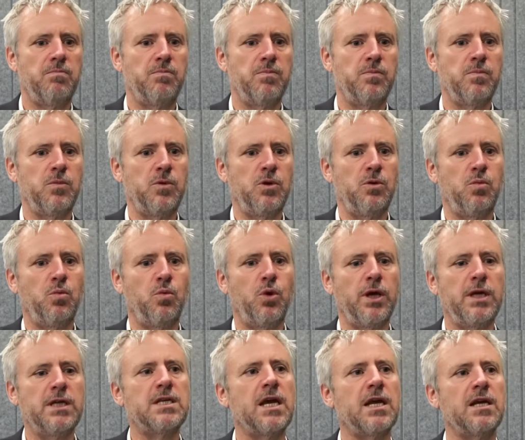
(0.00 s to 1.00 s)

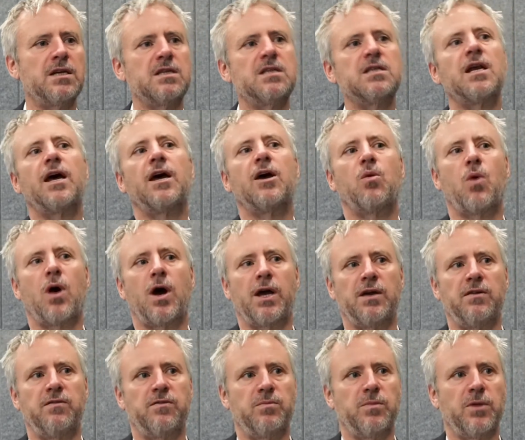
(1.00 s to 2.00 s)
we tend to stay
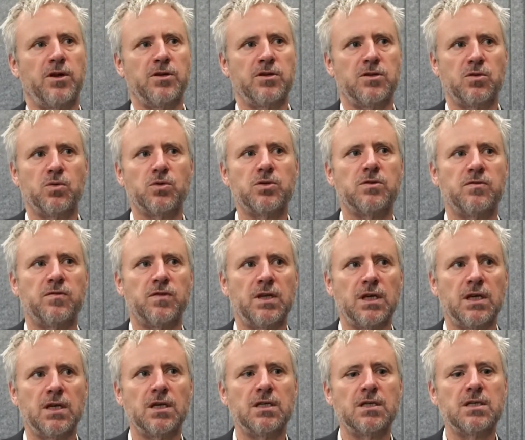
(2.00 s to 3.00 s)
away from those sorts of
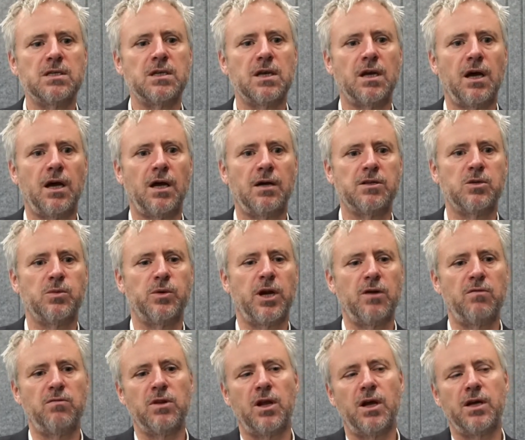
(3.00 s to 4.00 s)
things. So we
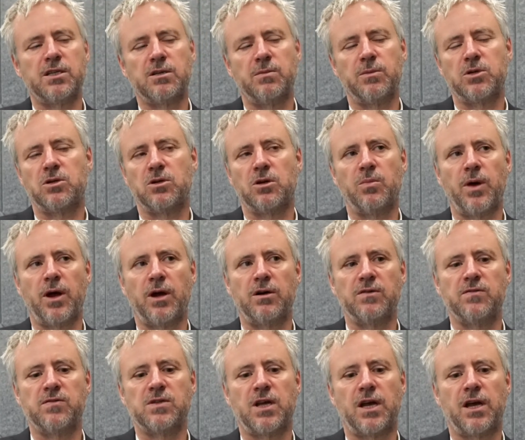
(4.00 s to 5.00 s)
don't rely so much on
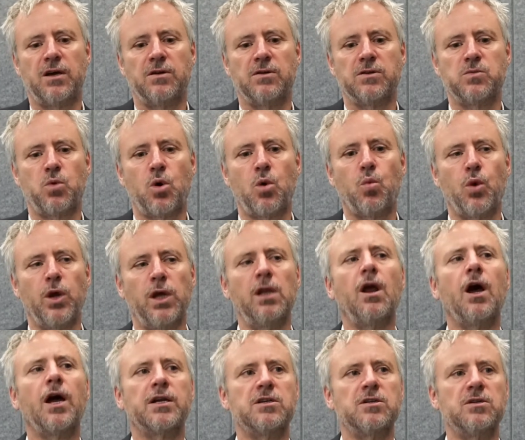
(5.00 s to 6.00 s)
comparative sales. What we
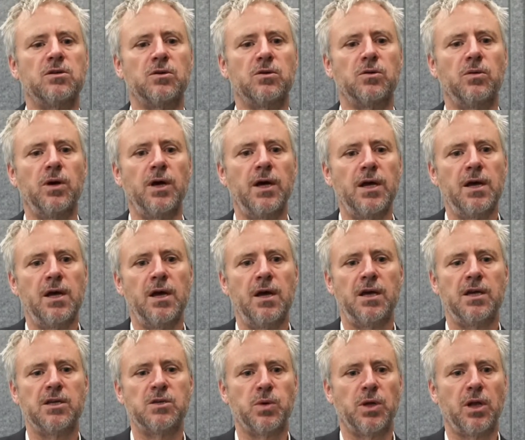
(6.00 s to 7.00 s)
like to do
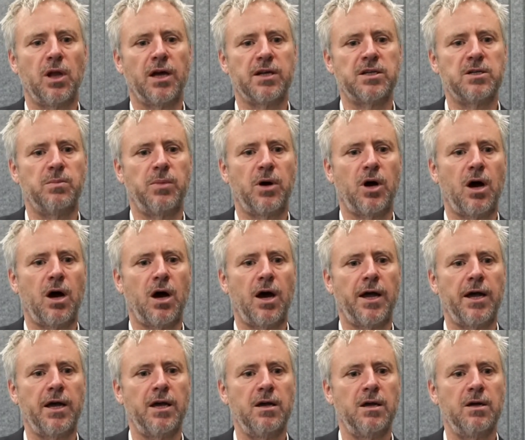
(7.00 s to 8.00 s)
is we like to
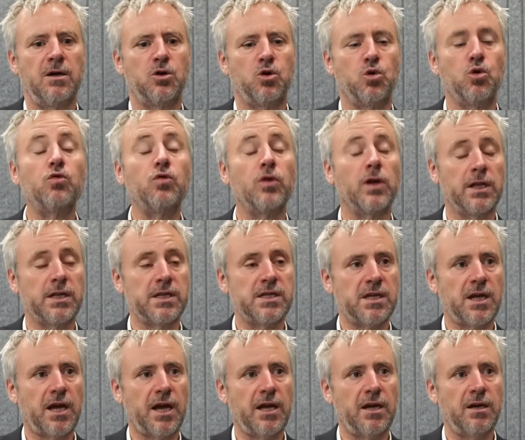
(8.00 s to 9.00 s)
buy good real
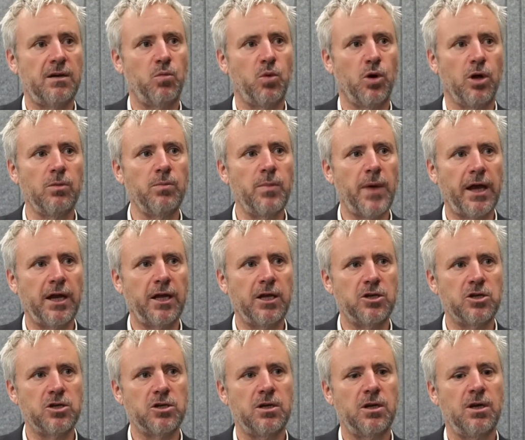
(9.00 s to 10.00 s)
estate, well
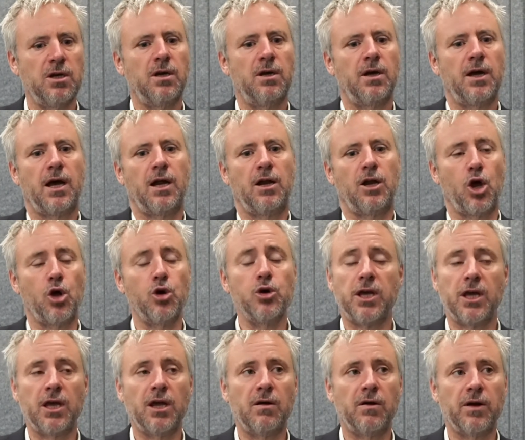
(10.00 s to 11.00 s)
managed, low
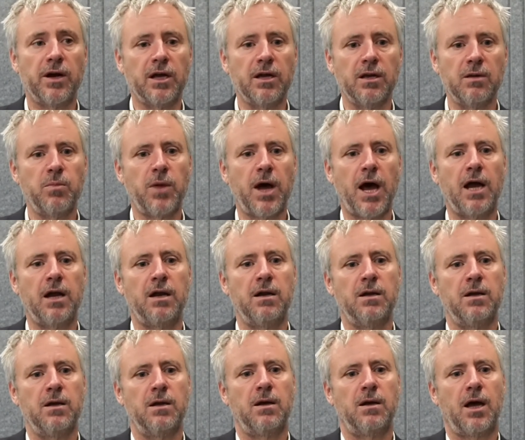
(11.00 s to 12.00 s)
gearing, but
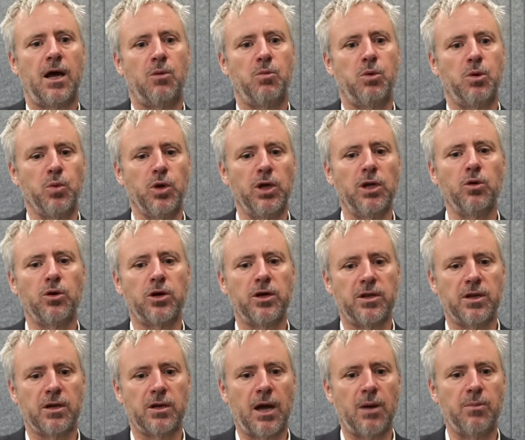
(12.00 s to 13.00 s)
when we look at
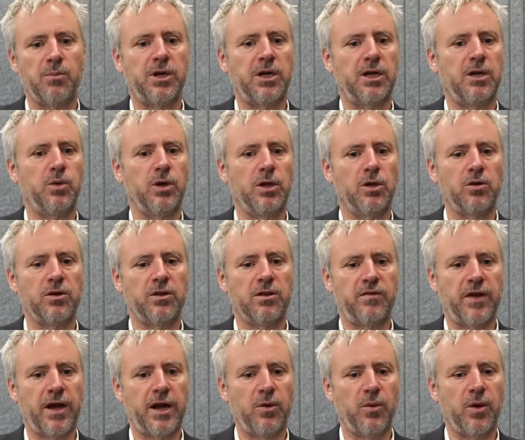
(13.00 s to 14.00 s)
the company, we look at the
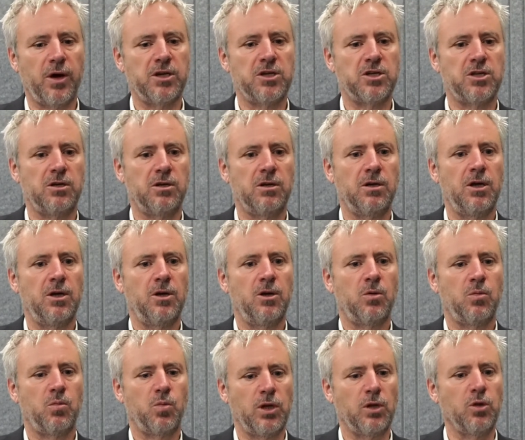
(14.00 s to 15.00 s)
valuation,
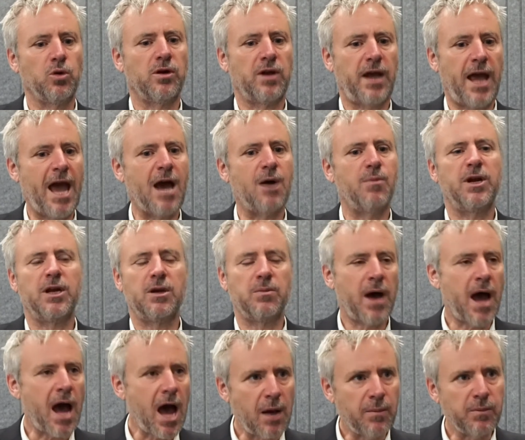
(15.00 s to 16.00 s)
we look at how many
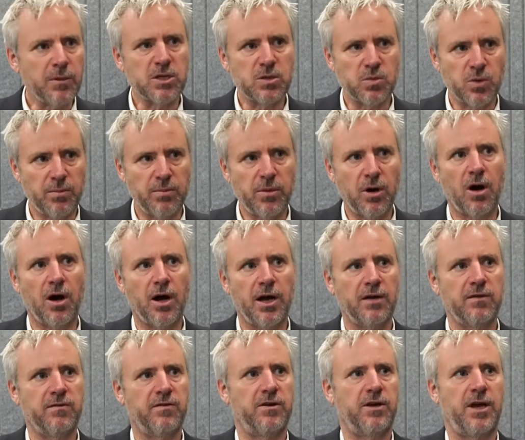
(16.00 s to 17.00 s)
apartments we're
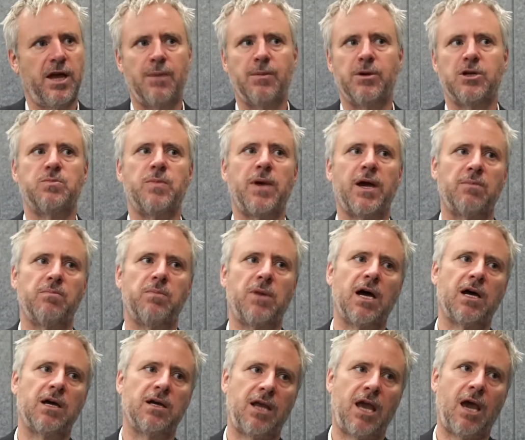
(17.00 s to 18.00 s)
buying for how much
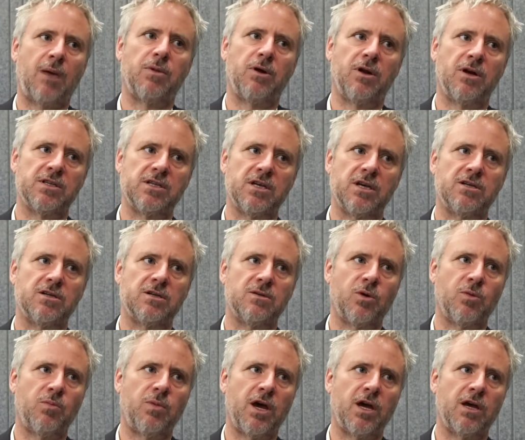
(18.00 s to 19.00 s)
market capitalisation
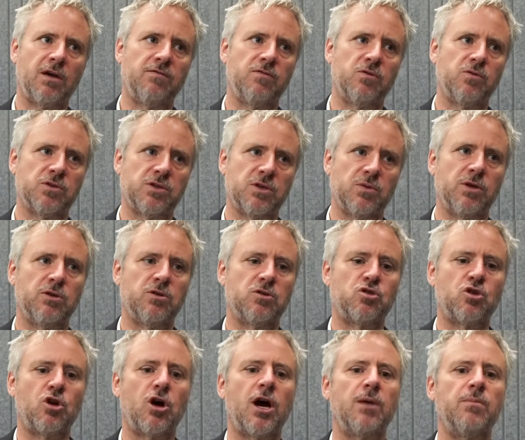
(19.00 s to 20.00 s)
we're paying for. So we
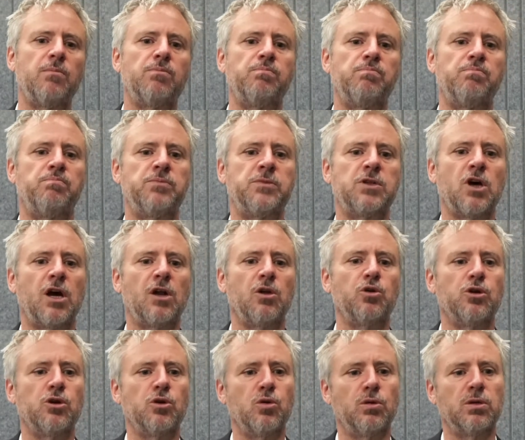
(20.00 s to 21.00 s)
try and
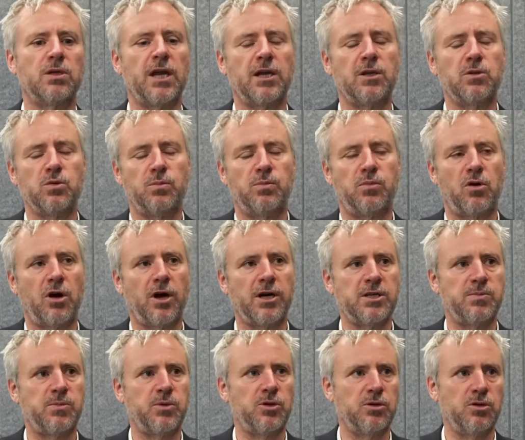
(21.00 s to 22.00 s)
dilute it all down to a
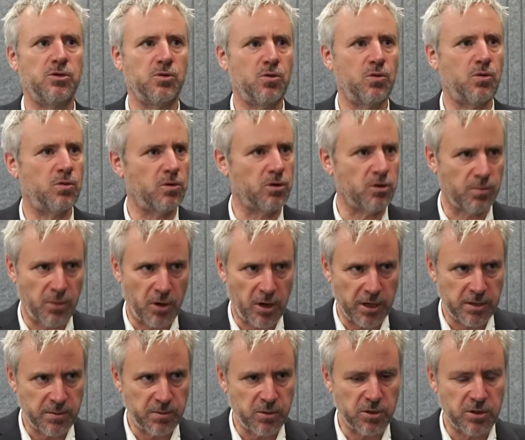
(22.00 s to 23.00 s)
price per door or a
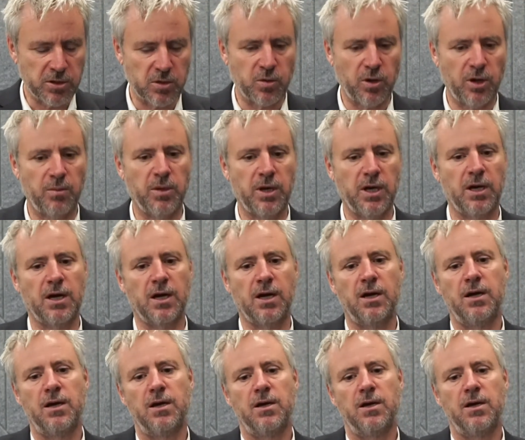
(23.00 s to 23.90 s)
price per square metre